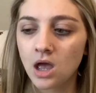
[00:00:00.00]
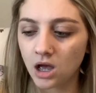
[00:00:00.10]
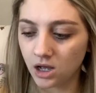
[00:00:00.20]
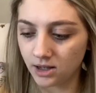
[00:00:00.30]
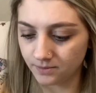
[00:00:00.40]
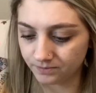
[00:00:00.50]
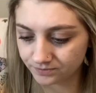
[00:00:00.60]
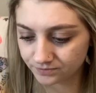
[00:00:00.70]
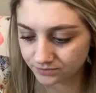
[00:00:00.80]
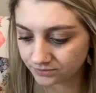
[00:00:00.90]

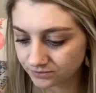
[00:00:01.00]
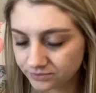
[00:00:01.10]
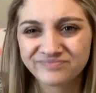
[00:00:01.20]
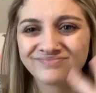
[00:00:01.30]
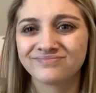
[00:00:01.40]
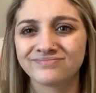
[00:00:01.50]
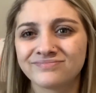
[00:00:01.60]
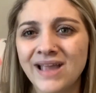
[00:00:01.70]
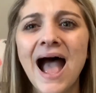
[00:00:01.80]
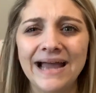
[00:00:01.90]

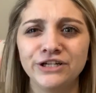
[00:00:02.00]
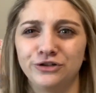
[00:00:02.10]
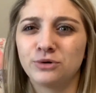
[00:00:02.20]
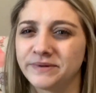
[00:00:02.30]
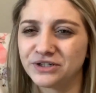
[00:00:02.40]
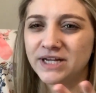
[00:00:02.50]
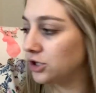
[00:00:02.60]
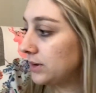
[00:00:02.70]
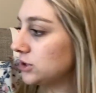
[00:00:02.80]
I need to do more research, I don't know what I'm